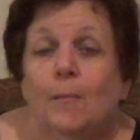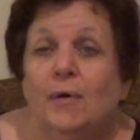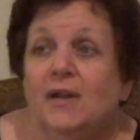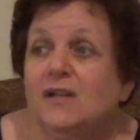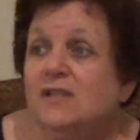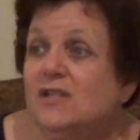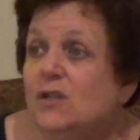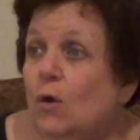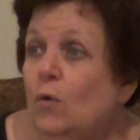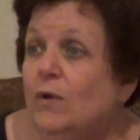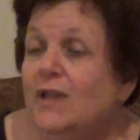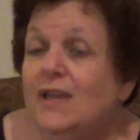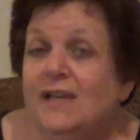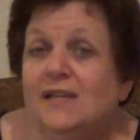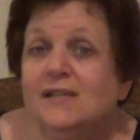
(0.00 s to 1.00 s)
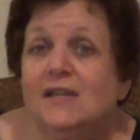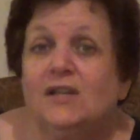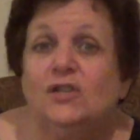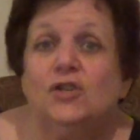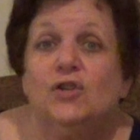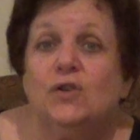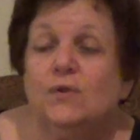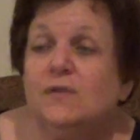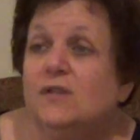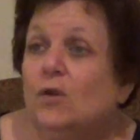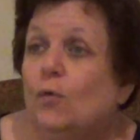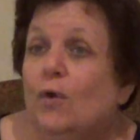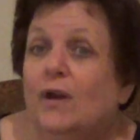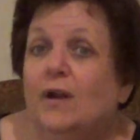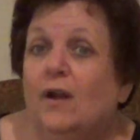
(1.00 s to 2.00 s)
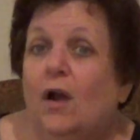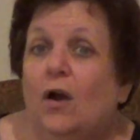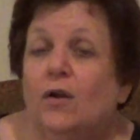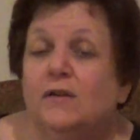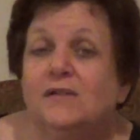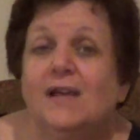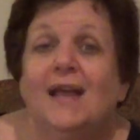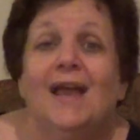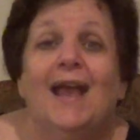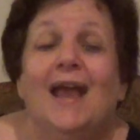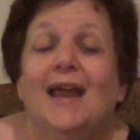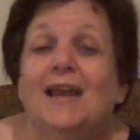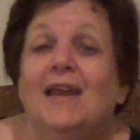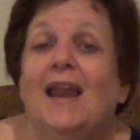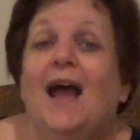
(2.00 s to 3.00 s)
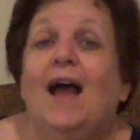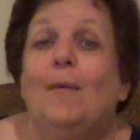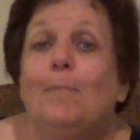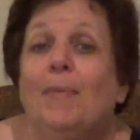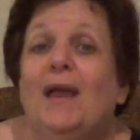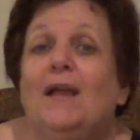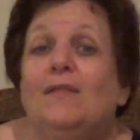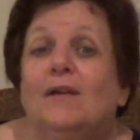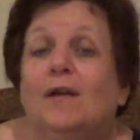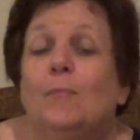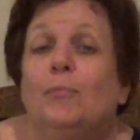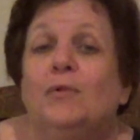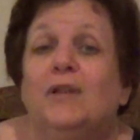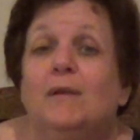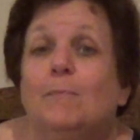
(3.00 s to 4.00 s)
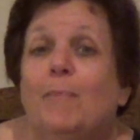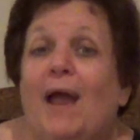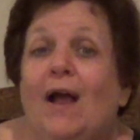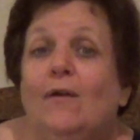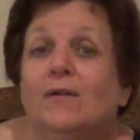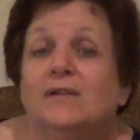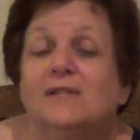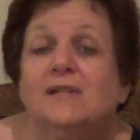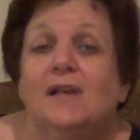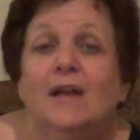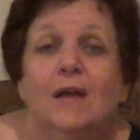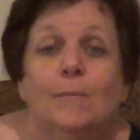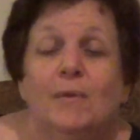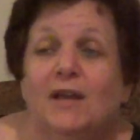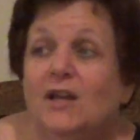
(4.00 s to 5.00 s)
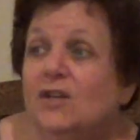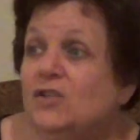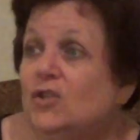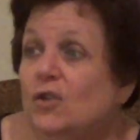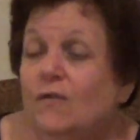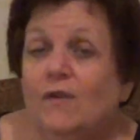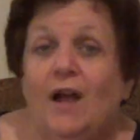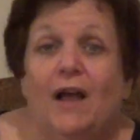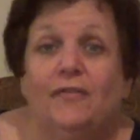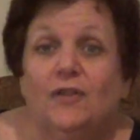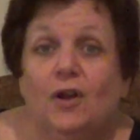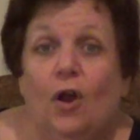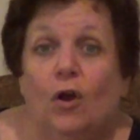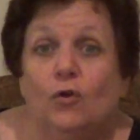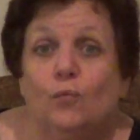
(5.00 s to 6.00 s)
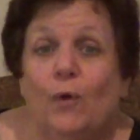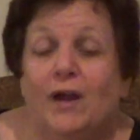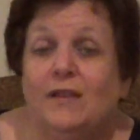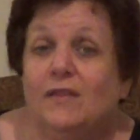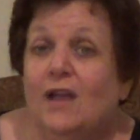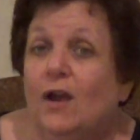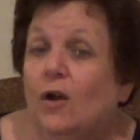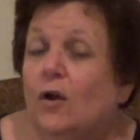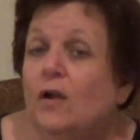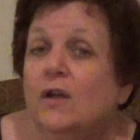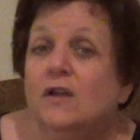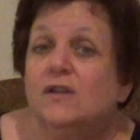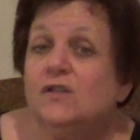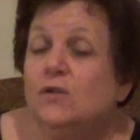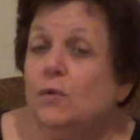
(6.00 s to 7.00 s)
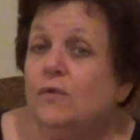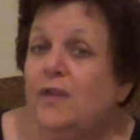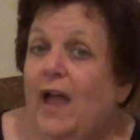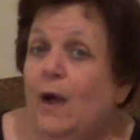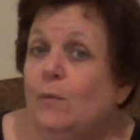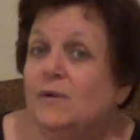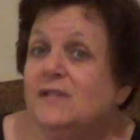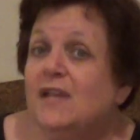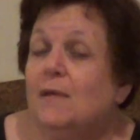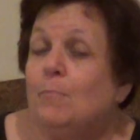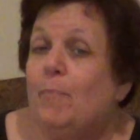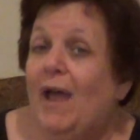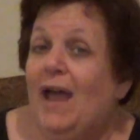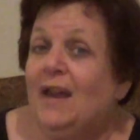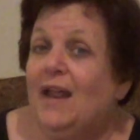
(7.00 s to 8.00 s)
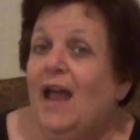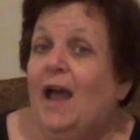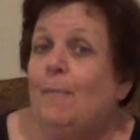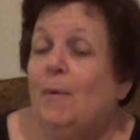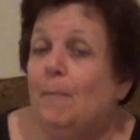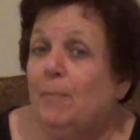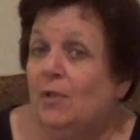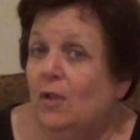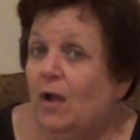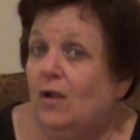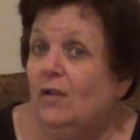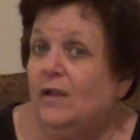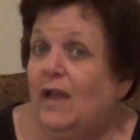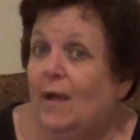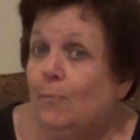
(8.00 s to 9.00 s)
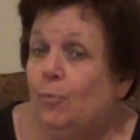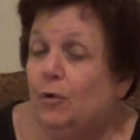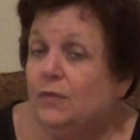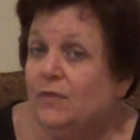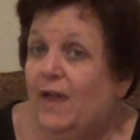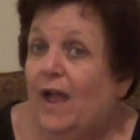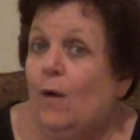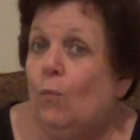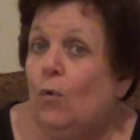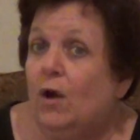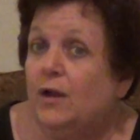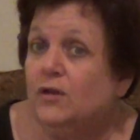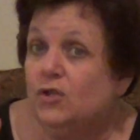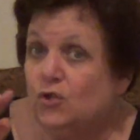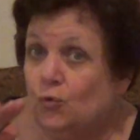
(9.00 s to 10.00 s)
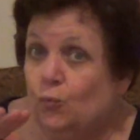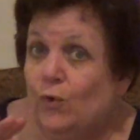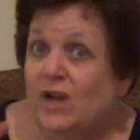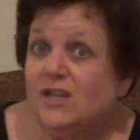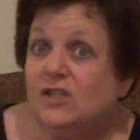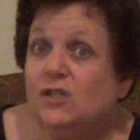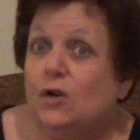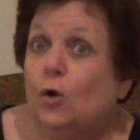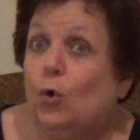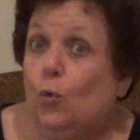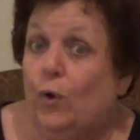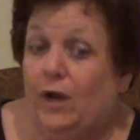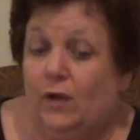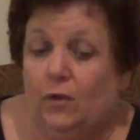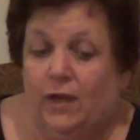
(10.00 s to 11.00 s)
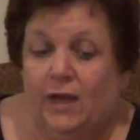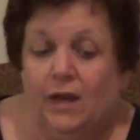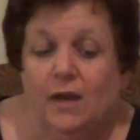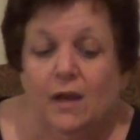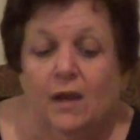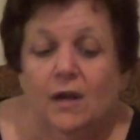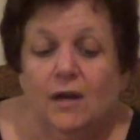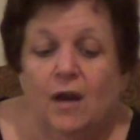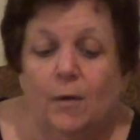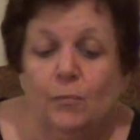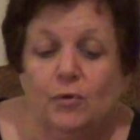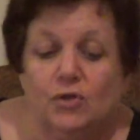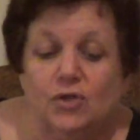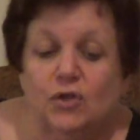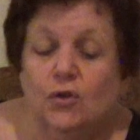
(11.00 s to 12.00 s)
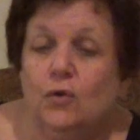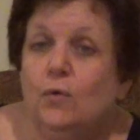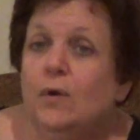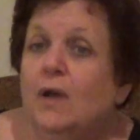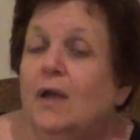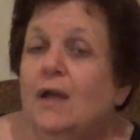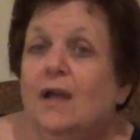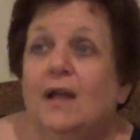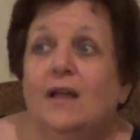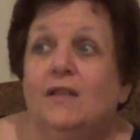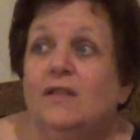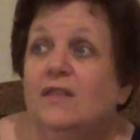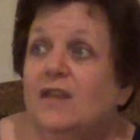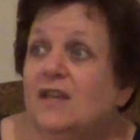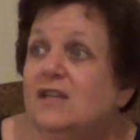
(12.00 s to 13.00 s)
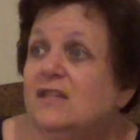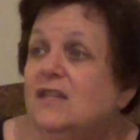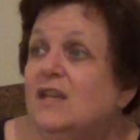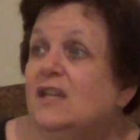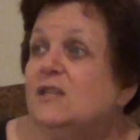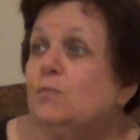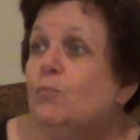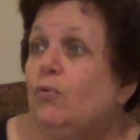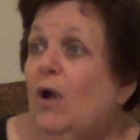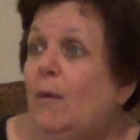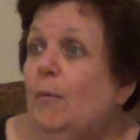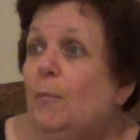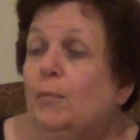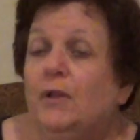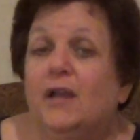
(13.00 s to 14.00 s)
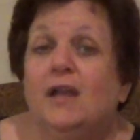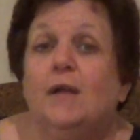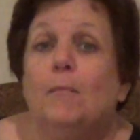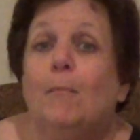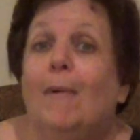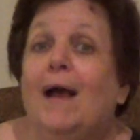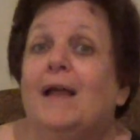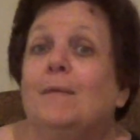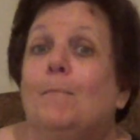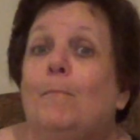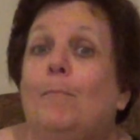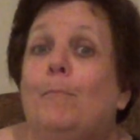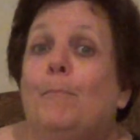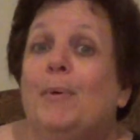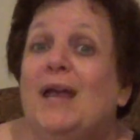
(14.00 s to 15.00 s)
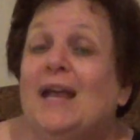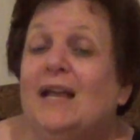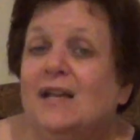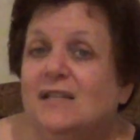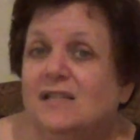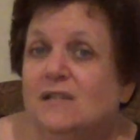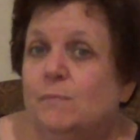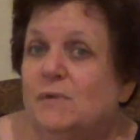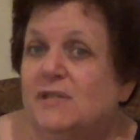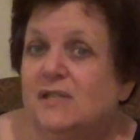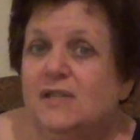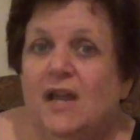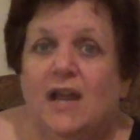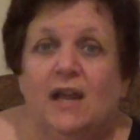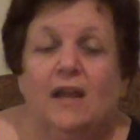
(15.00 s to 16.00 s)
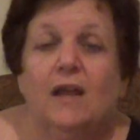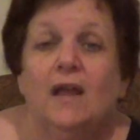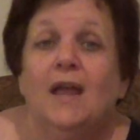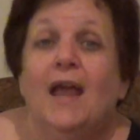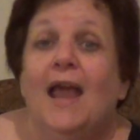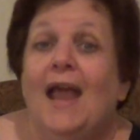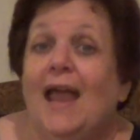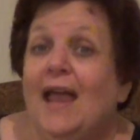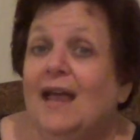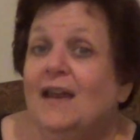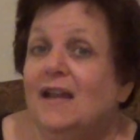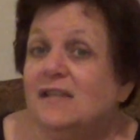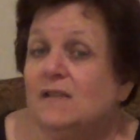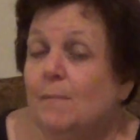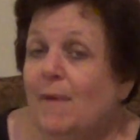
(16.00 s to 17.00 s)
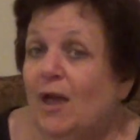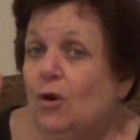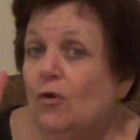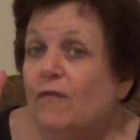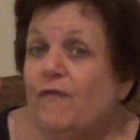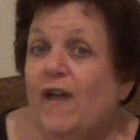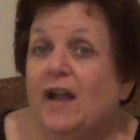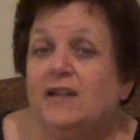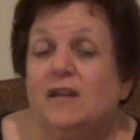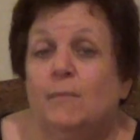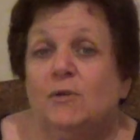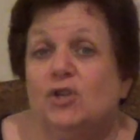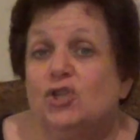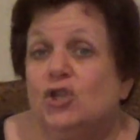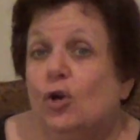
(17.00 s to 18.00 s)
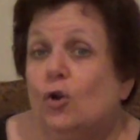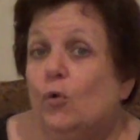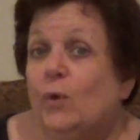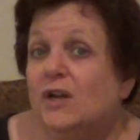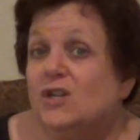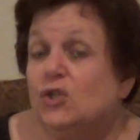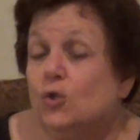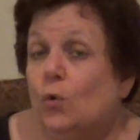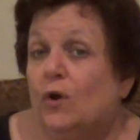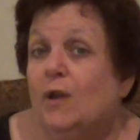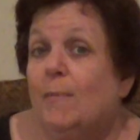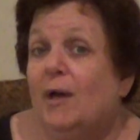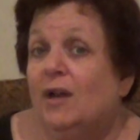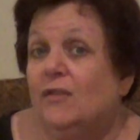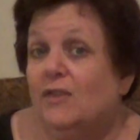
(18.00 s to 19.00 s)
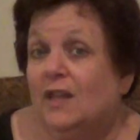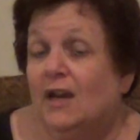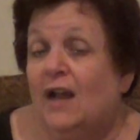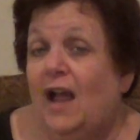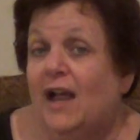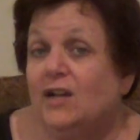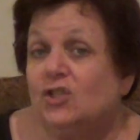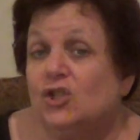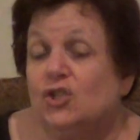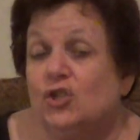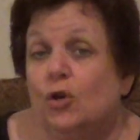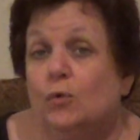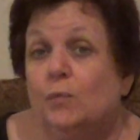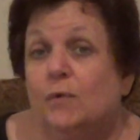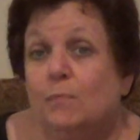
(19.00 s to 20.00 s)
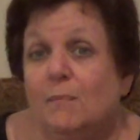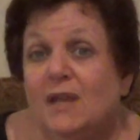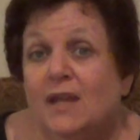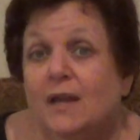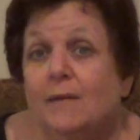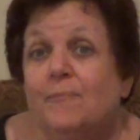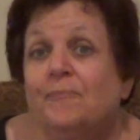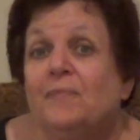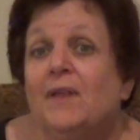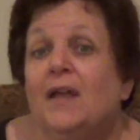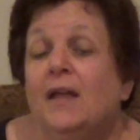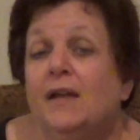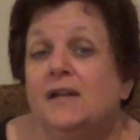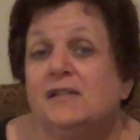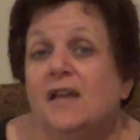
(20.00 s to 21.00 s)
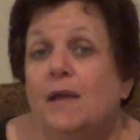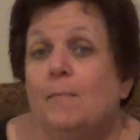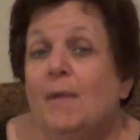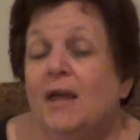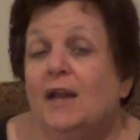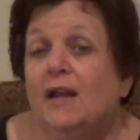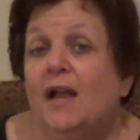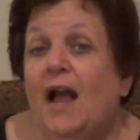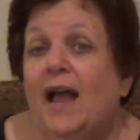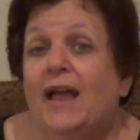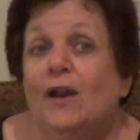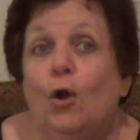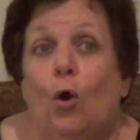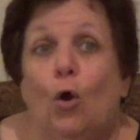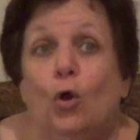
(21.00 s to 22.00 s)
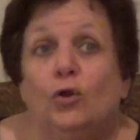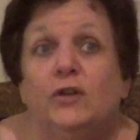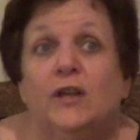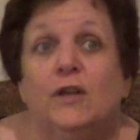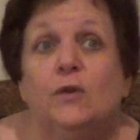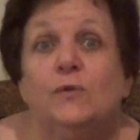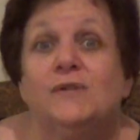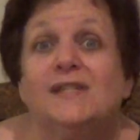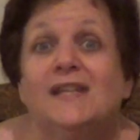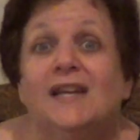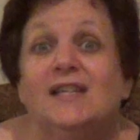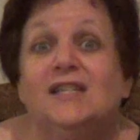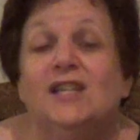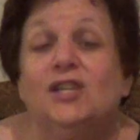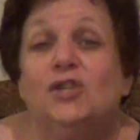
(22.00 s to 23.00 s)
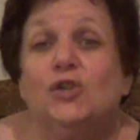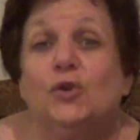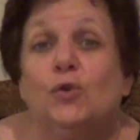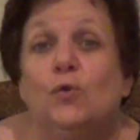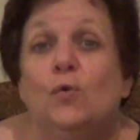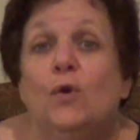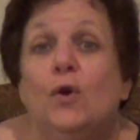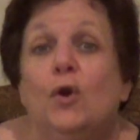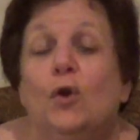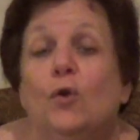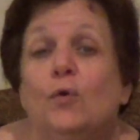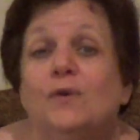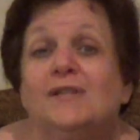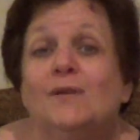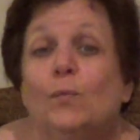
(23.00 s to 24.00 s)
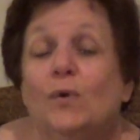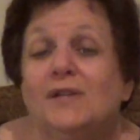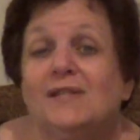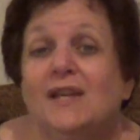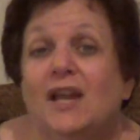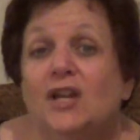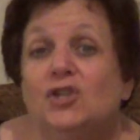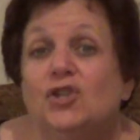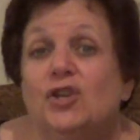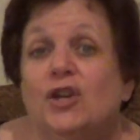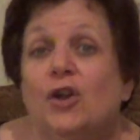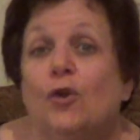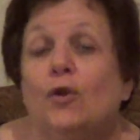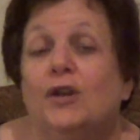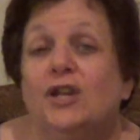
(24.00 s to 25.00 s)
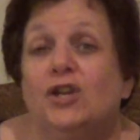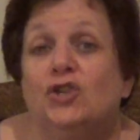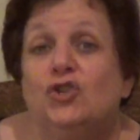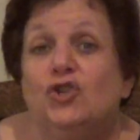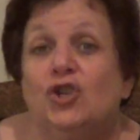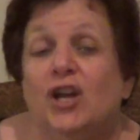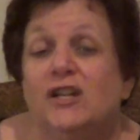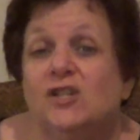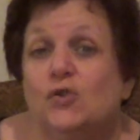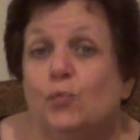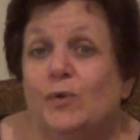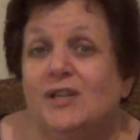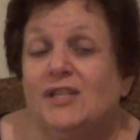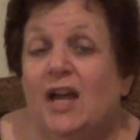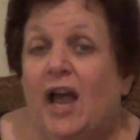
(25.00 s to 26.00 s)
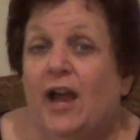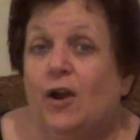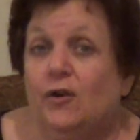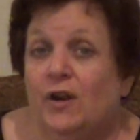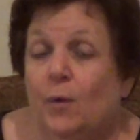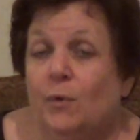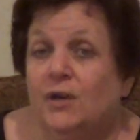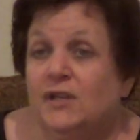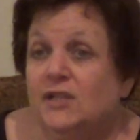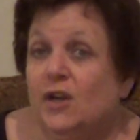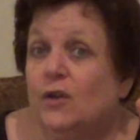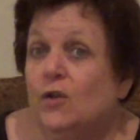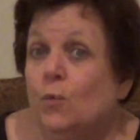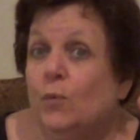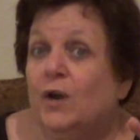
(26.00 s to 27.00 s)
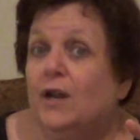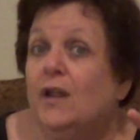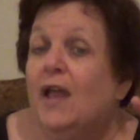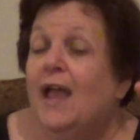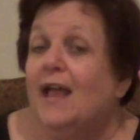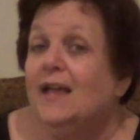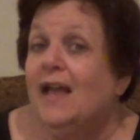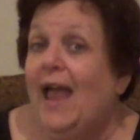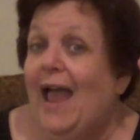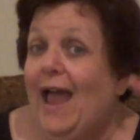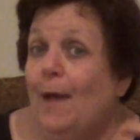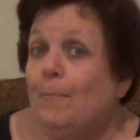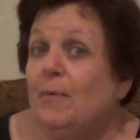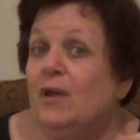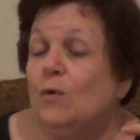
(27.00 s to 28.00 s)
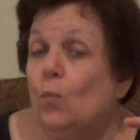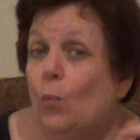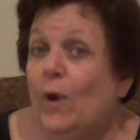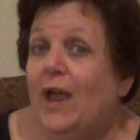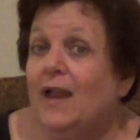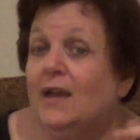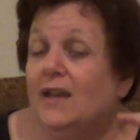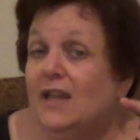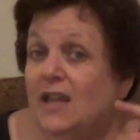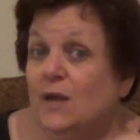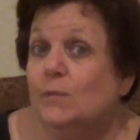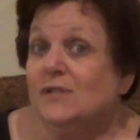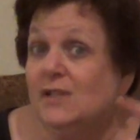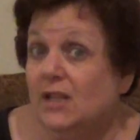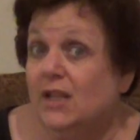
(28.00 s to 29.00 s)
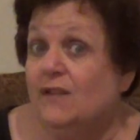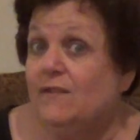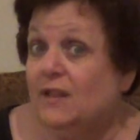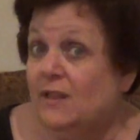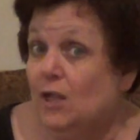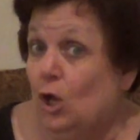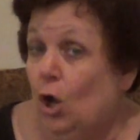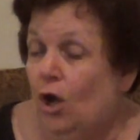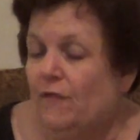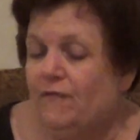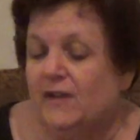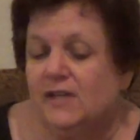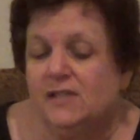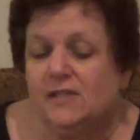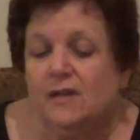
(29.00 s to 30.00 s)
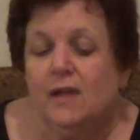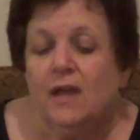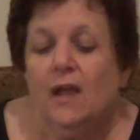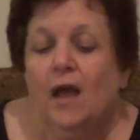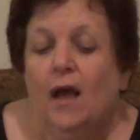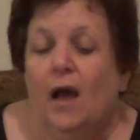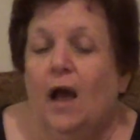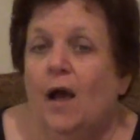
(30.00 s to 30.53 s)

But it's so easy to use the credit cards and not pay the complete balance, because you've got the card right there. So that was a bad habit, but luckily I put that one to rest quickly. Number two, and this is probably my biggest mistake, and as a matter of fact, I'm going to share a quick story about it that a guy just shared with me, because I met a guy at Aldi who's 62, who was an engineer, and he just retired. I want to tell you what happened when he was leaving the office.